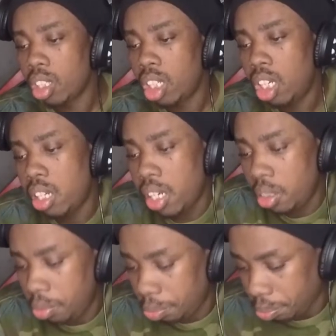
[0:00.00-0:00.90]
All right.
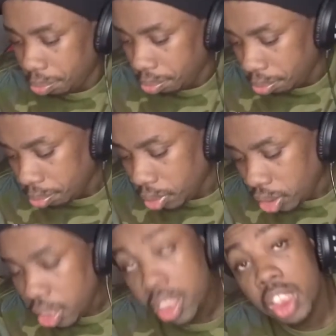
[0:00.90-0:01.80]
So
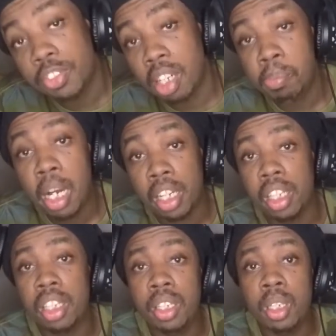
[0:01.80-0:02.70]
this is from back in
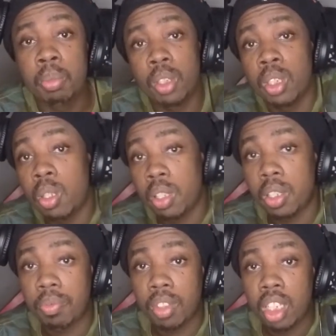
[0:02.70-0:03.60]
the day up to now,
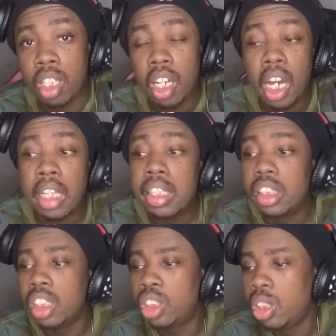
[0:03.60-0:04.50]
And this
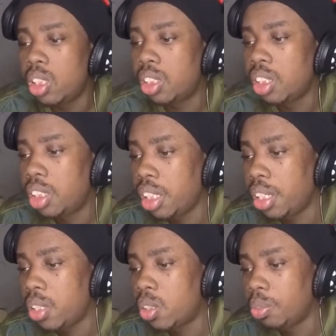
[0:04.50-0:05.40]
is just to say,
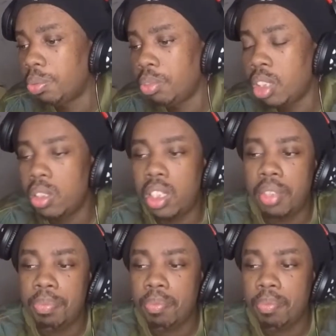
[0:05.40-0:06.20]
you know what?